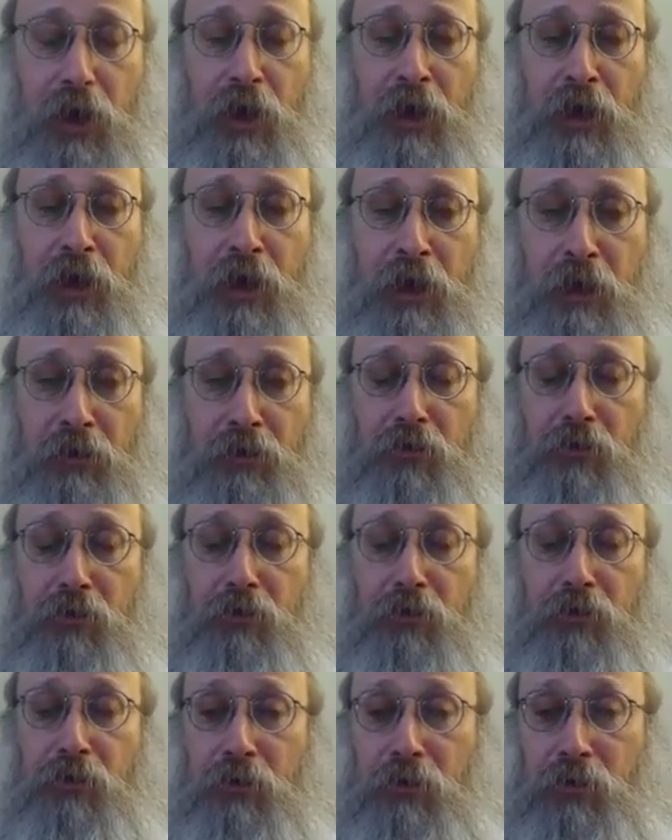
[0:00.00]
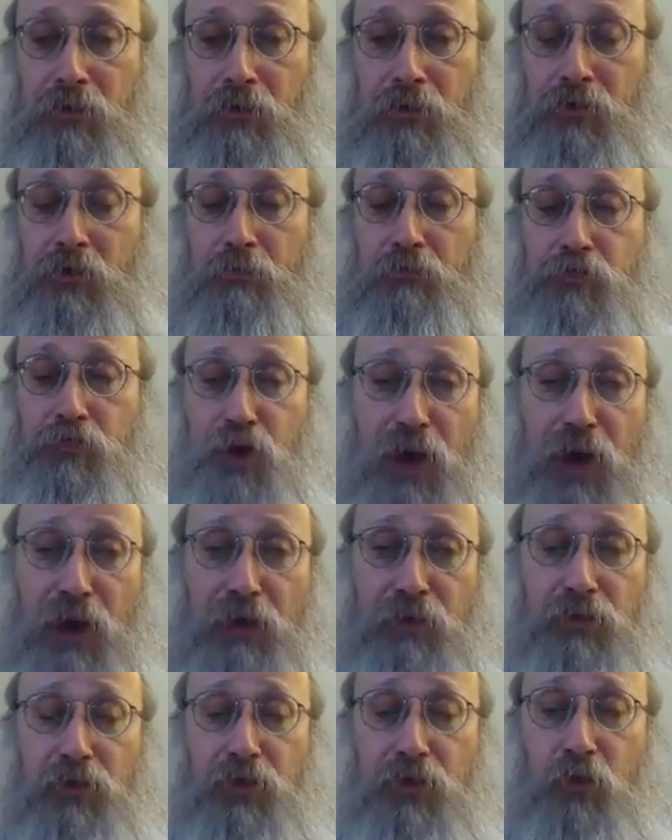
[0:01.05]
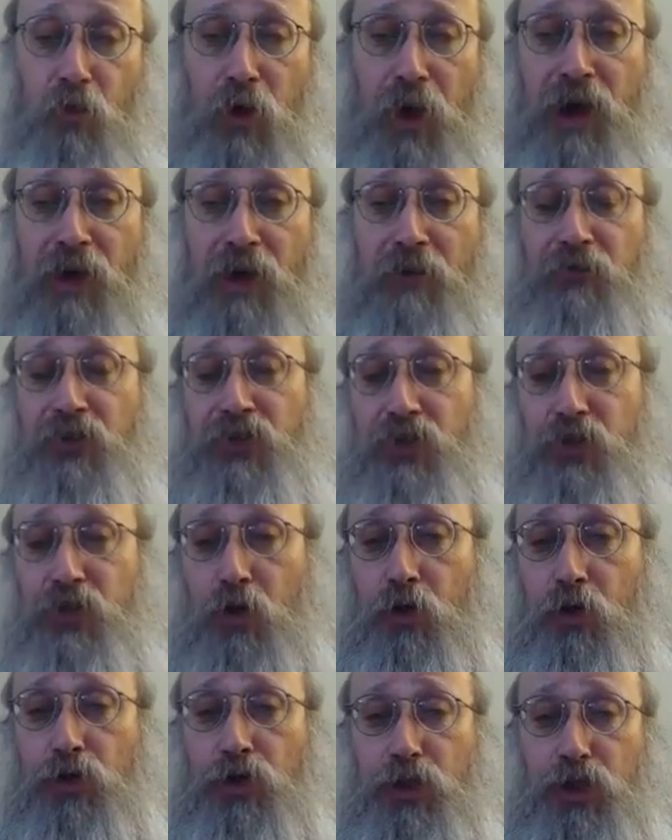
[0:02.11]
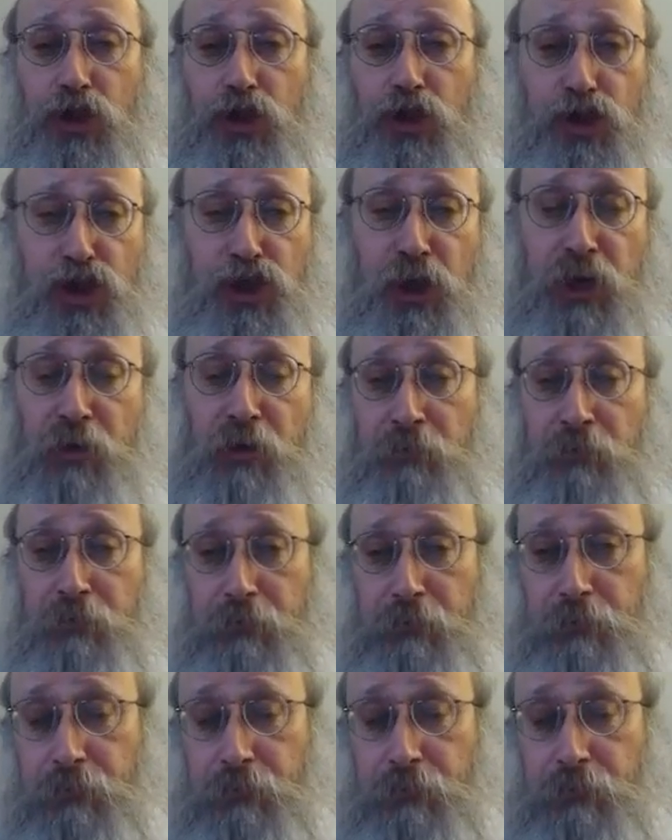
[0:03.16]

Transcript: and the bride, the wife, is called Isha.